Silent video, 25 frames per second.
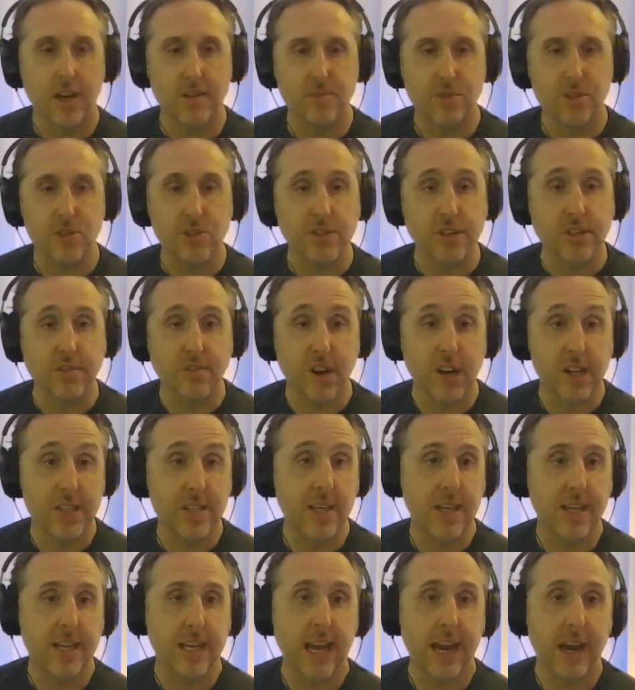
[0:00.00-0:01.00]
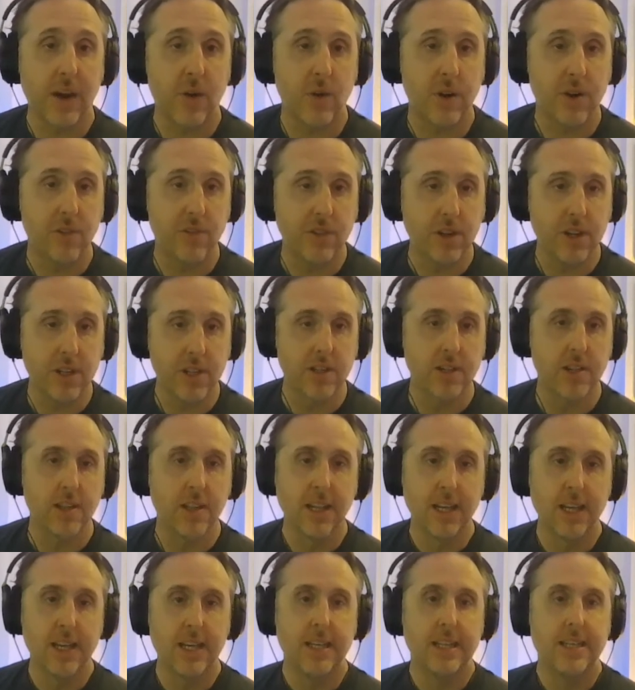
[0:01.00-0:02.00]
screenwriting and how
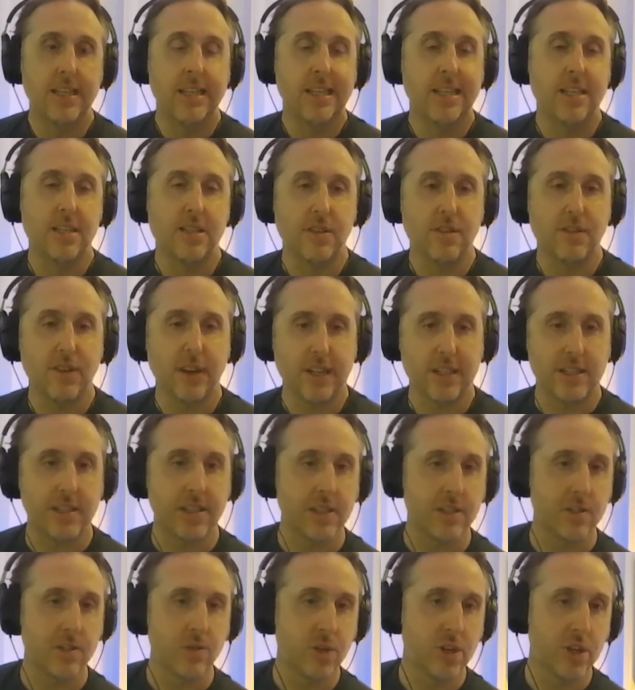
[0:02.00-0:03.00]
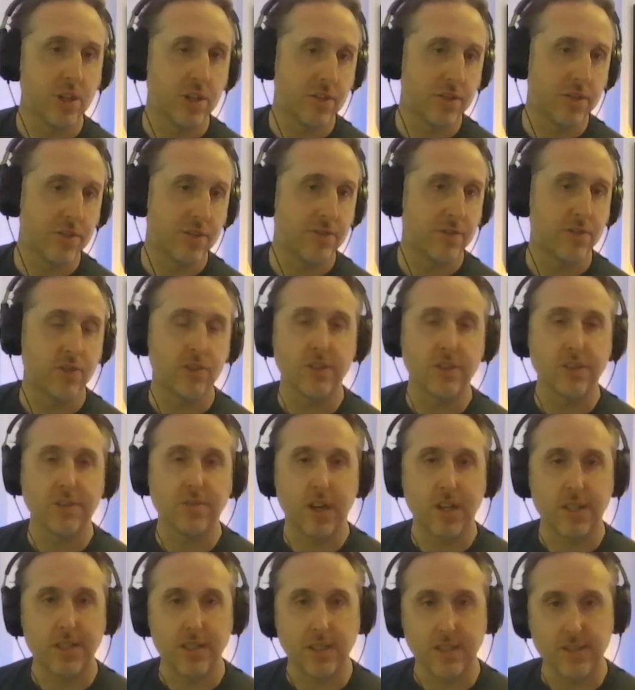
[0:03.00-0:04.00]
Unreal is affecting the world of
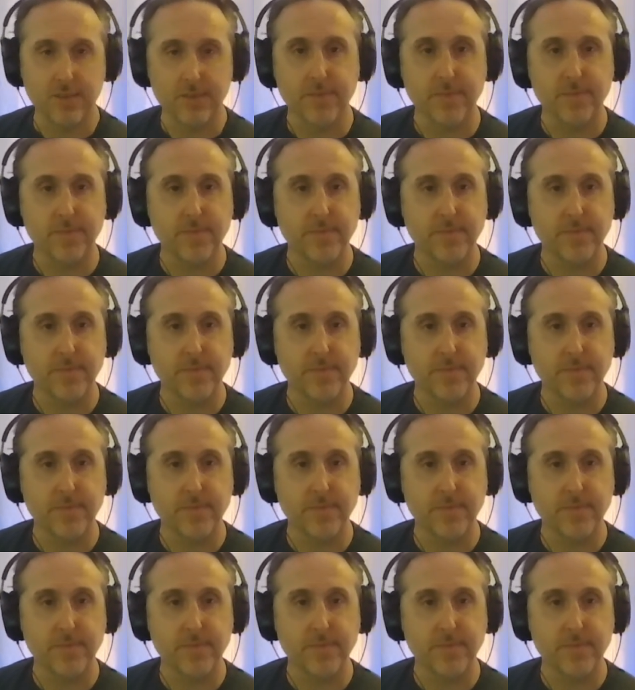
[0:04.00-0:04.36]
screenwriting.